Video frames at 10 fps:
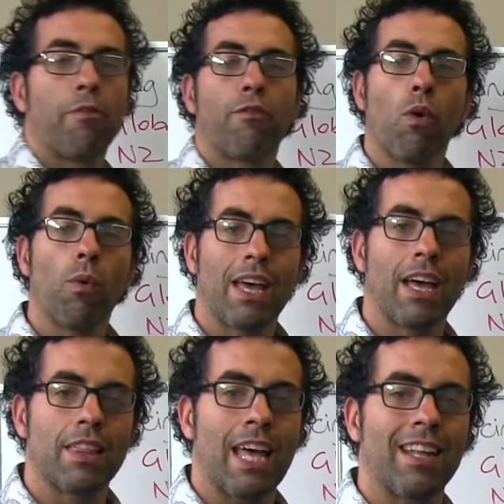before we
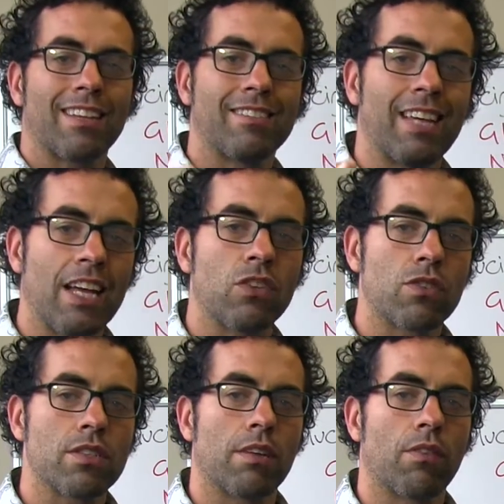hit that
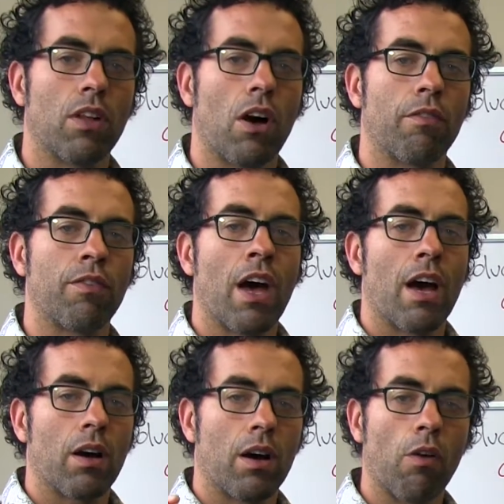dangerous level
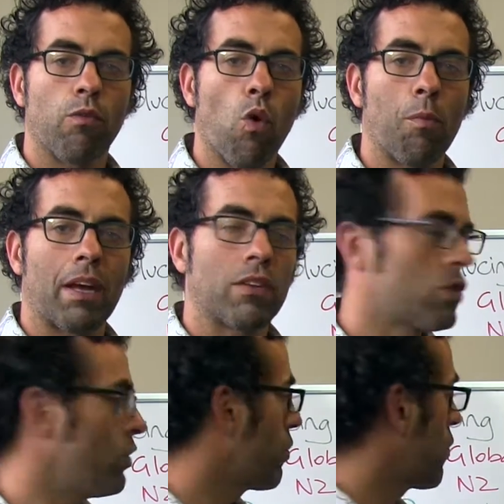of warming,
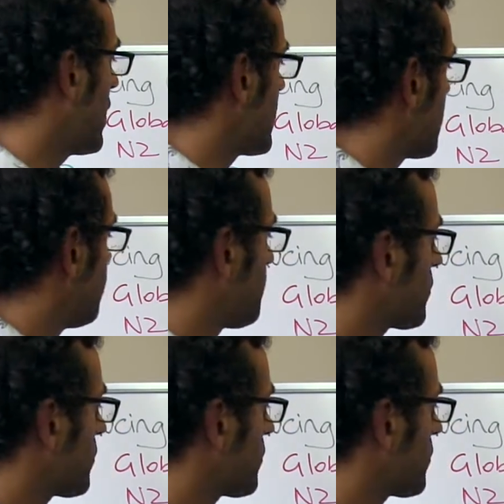2 degrees.